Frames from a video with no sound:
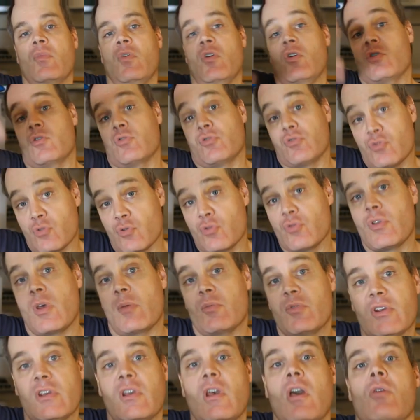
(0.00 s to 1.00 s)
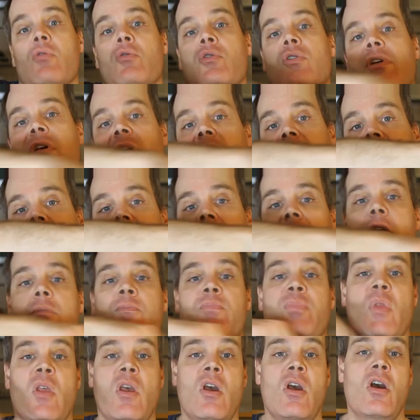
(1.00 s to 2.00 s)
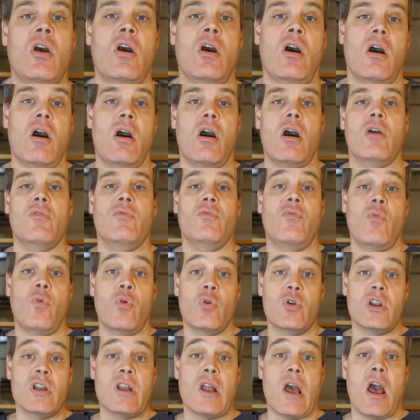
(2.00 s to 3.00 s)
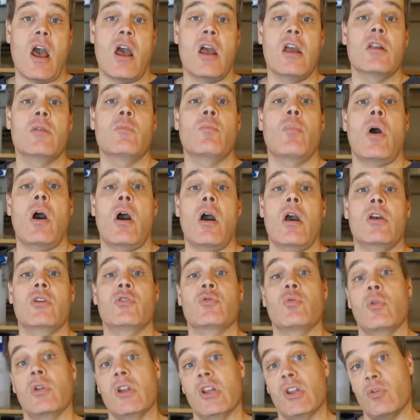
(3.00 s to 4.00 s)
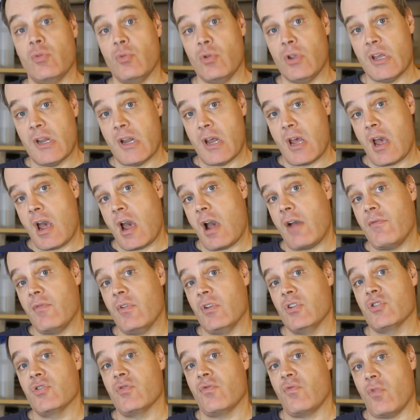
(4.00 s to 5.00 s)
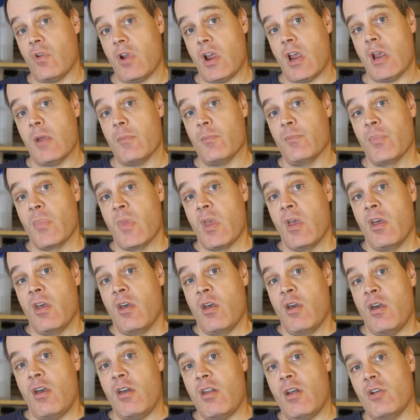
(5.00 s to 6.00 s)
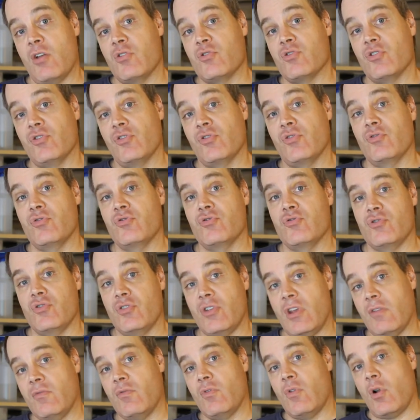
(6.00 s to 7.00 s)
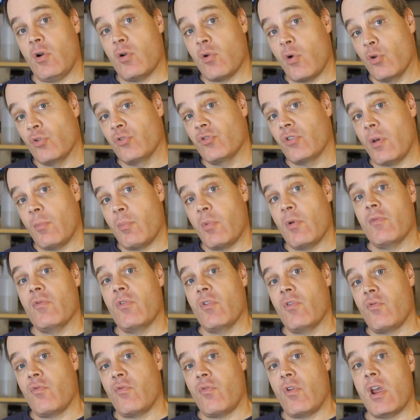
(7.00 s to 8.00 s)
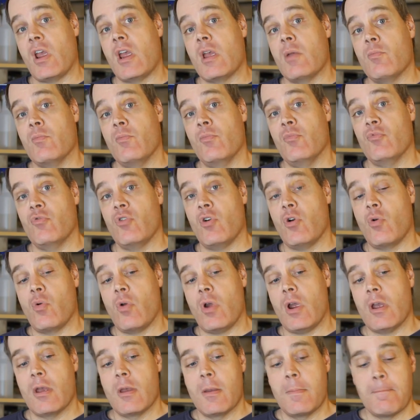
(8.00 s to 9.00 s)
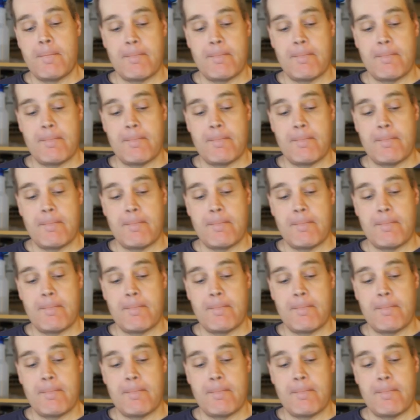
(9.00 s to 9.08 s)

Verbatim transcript: or screwed them together to get a uh, 49 by 23 and a half inch frame. And I'll just give you a close-up of the frame real quick.